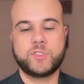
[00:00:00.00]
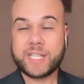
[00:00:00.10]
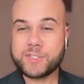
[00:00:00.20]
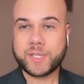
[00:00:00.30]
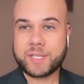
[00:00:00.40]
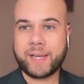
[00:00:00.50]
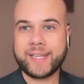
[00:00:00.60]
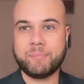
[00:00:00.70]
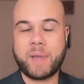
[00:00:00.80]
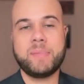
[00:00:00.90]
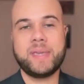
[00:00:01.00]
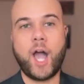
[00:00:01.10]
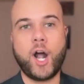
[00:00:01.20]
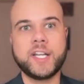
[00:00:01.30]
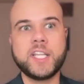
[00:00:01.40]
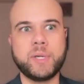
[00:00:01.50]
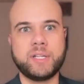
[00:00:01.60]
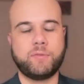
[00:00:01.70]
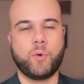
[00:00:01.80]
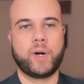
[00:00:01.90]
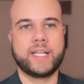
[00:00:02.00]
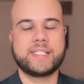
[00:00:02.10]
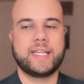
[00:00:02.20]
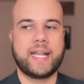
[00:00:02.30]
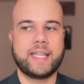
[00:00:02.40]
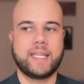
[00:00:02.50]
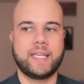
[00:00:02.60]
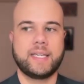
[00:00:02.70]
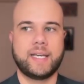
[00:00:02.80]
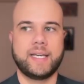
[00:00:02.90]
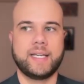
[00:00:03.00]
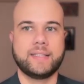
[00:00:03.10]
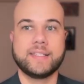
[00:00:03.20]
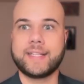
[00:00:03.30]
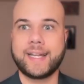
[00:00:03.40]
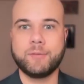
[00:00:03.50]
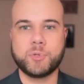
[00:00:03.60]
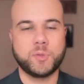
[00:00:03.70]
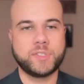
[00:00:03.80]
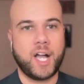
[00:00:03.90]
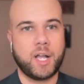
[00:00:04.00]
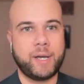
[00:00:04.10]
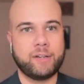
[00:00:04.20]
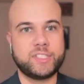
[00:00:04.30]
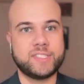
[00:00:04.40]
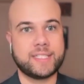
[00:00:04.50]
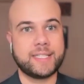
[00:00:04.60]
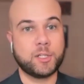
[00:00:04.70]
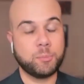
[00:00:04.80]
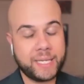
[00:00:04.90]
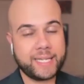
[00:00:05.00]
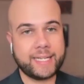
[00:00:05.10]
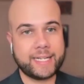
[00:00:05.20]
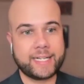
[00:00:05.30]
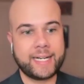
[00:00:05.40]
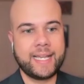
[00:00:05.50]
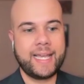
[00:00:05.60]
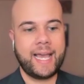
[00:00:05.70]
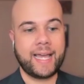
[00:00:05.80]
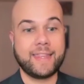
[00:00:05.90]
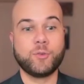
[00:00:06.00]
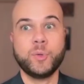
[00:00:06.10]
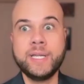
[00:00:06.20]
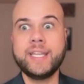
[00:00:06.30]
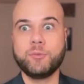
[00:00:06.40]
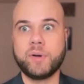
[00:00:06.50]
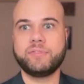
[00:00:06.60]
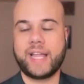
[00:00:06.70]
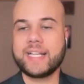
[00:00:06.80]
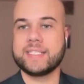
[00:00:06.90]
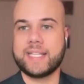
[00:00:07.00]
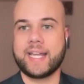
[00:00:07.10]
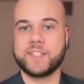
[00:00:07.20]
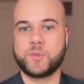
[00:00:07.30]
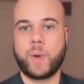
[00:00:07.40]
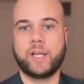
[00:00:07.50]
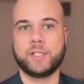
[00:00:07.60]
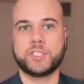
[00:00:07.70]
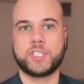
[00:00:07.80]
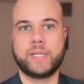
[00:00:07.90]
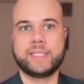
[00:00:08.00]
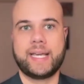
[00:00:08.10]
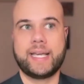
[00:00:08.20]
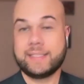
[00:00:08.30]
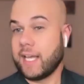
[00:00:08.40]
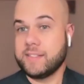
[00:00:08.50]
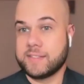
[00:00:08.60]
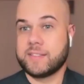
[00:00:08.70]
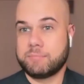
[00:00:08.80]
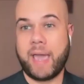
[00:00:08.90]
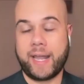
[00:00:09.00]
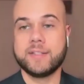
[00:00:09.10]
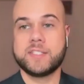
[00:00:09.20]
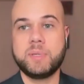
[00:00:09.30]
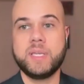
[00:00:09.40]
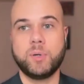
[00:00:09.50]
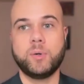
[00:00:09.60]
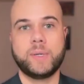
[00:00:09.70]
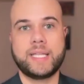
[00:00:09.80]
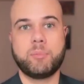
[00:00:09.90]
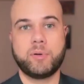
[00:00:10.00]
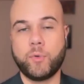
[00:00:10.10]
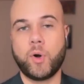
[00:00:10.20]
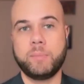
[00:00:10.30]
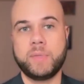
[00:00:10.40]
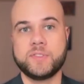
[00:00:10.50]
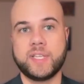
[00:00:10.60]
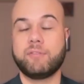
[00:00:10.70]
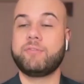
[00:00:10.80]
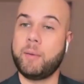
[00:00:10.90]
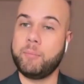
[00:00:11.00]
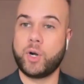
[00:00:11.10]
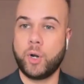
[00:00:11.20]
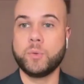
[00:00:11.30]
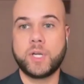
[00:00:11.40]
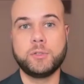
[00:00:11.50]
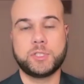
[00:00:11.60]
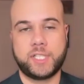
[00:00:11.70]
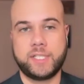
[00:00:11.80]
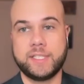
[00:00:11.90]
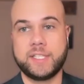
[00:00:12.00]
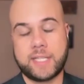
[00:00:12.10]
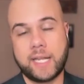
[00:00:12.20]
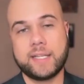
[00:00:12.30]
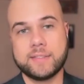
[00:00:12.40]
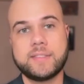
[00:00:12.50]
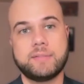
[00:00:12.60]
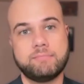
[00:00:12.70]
that's really my big argument for it. And I think the study, which we'll talk about in just a little bit here, I think really reflected that as well, showing that it does matter to people when they perform music from their own culture in their studies.